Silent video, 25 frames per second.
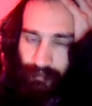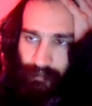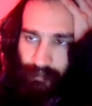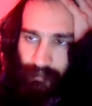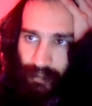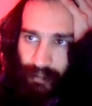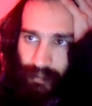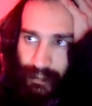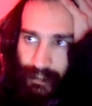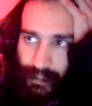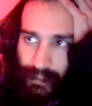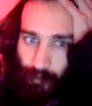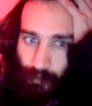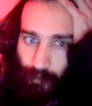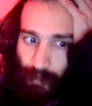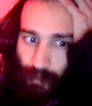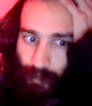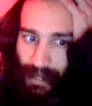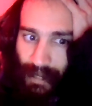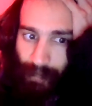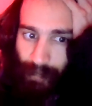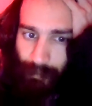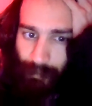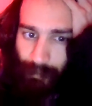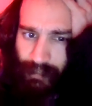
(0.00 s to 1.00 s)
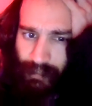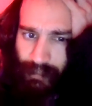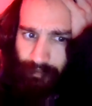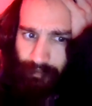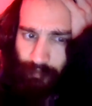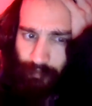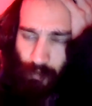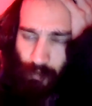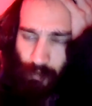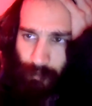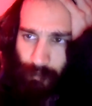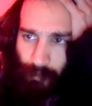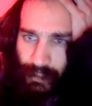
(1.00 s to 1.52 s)
Like it's all happening
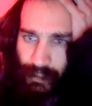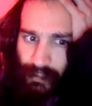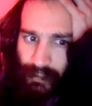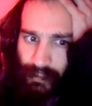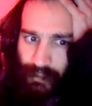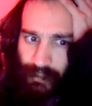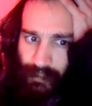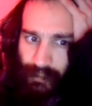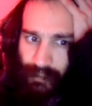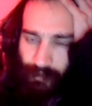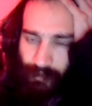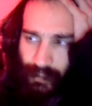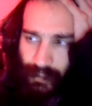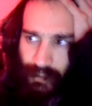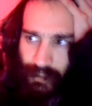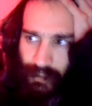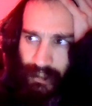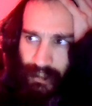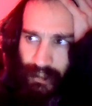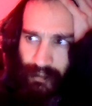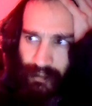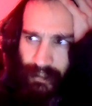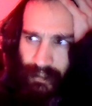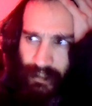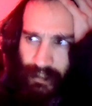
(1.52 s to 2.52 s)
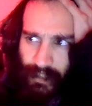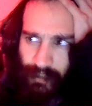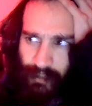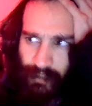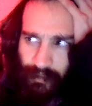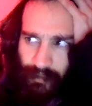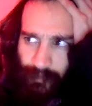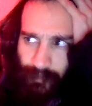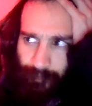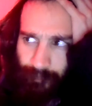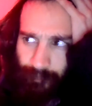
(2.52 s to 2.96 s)
for me, these synchronicities and these